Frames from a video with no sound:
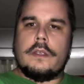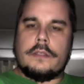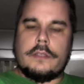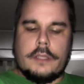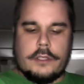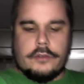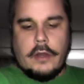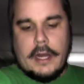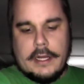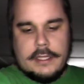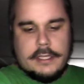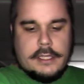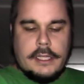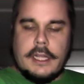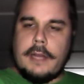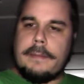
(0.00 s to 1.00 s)
So the drain is
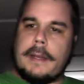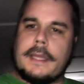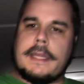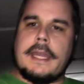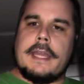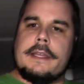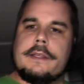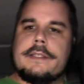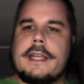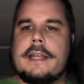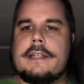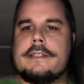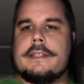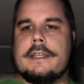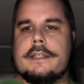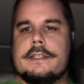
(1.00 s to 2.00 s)
clear, but I can't use
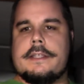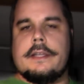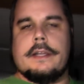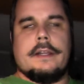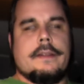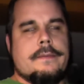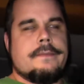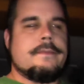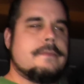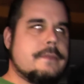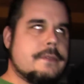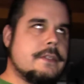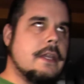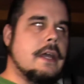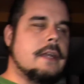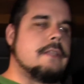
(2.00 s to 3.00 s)
that sink still.
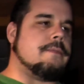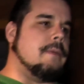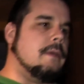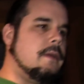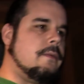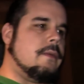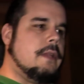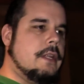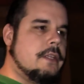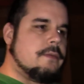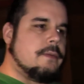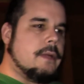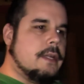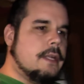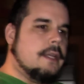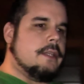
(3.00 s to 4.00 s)
Sucks, but it is what it